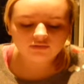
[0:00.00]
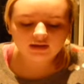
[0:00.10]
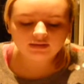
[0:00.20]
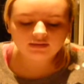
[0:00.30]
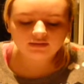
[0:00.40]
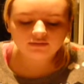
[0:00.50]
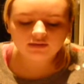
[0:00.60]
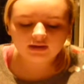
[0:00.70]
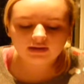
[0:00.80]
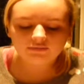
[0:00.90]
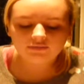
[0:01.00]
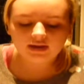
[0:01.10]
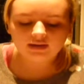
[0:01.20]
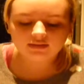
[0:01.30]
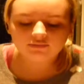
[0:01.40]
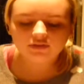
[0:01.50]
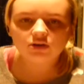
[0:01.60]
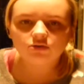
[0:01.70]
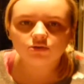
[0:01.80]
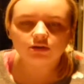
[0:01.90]
create a surreal effect for
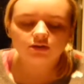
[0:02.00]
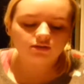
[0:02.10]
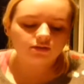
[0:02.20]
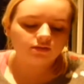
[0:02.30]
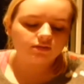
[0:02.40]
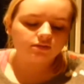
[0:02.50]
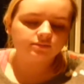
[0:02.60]
the audience.